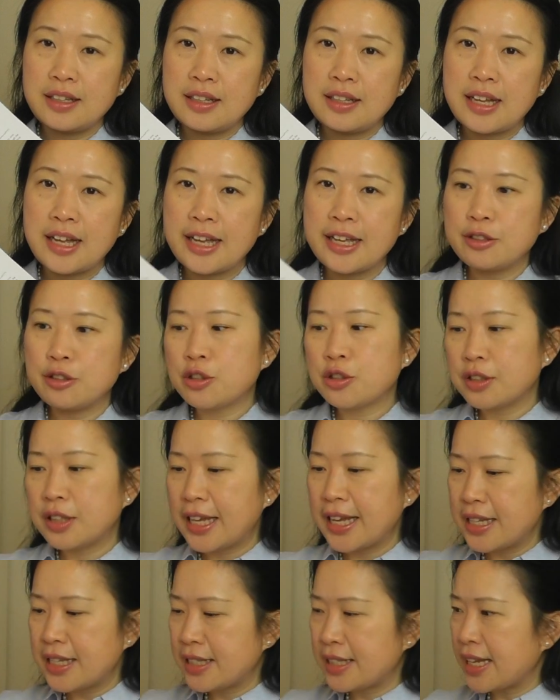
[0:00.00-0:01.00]
and
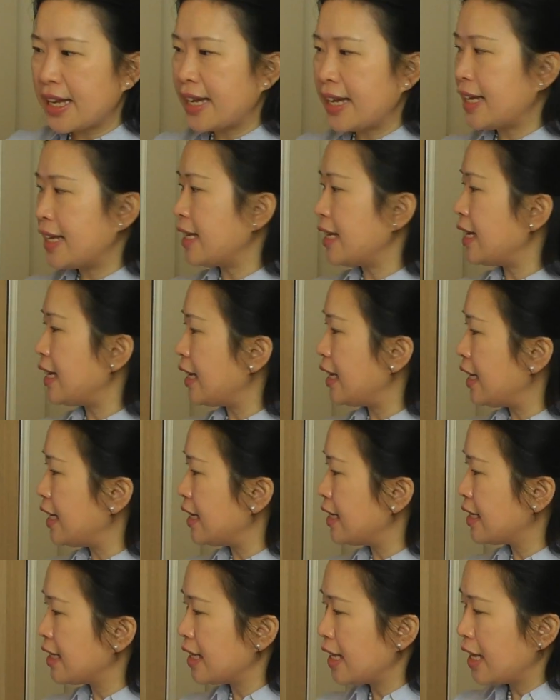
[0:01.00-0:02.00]
today's day
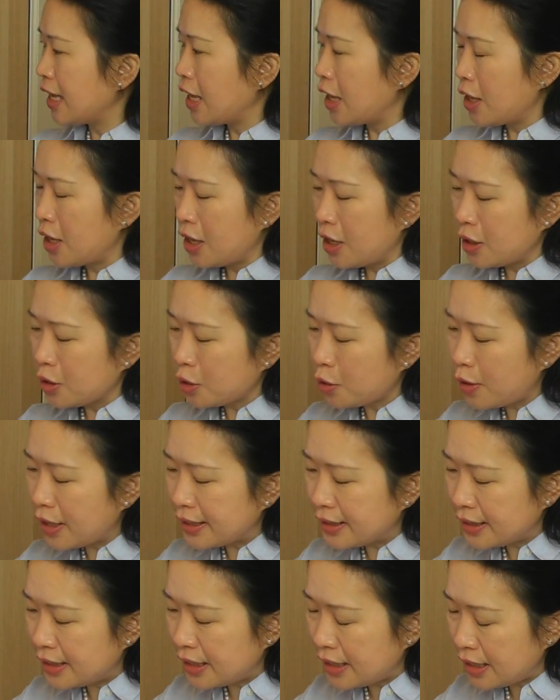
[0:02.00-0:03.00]
is
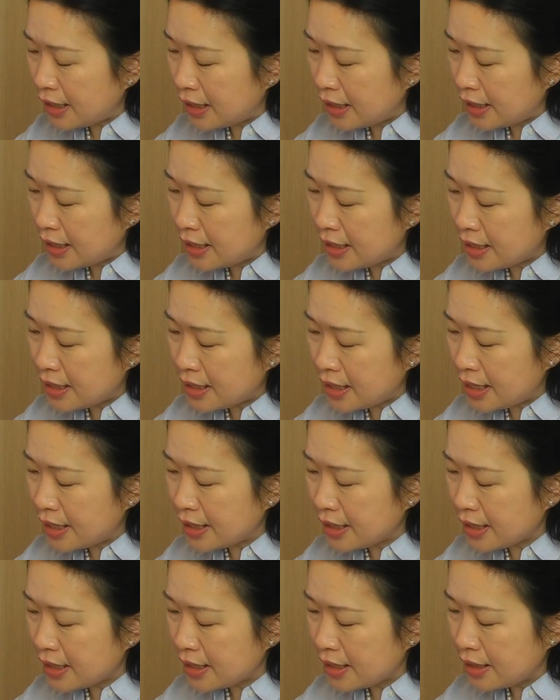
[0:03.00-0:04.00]

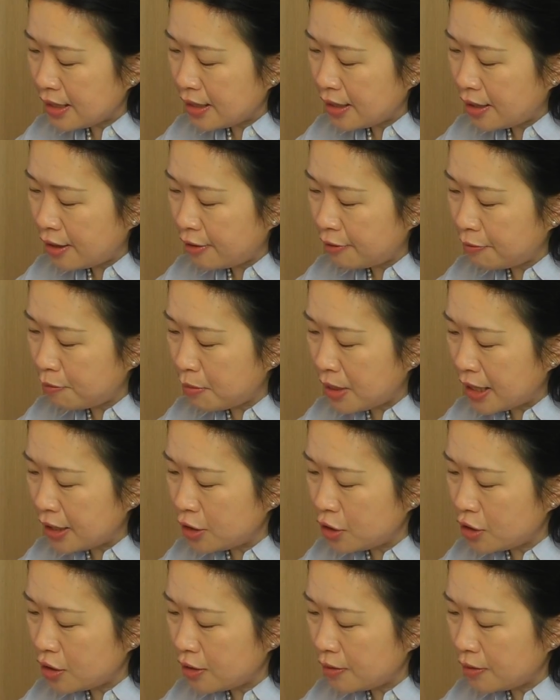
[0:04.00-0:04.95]
26th of March